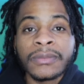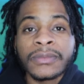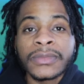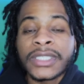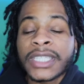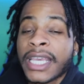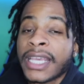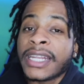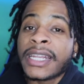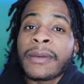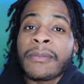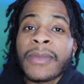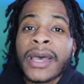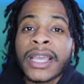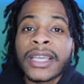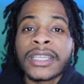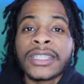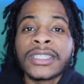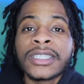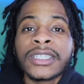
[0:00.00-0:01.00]
take them
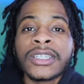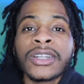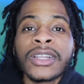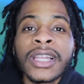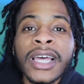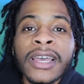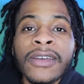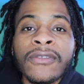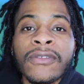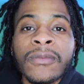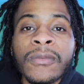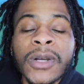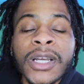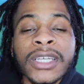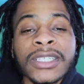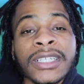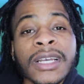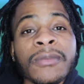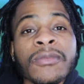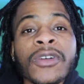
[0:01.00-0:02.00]
back into your life.
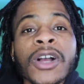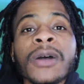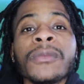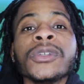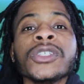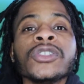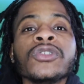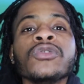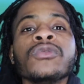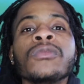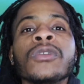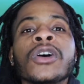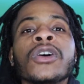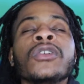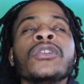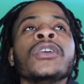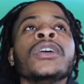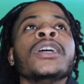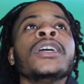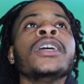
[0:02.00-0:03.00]
Because I promise you,
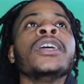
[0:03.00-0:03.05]
bro,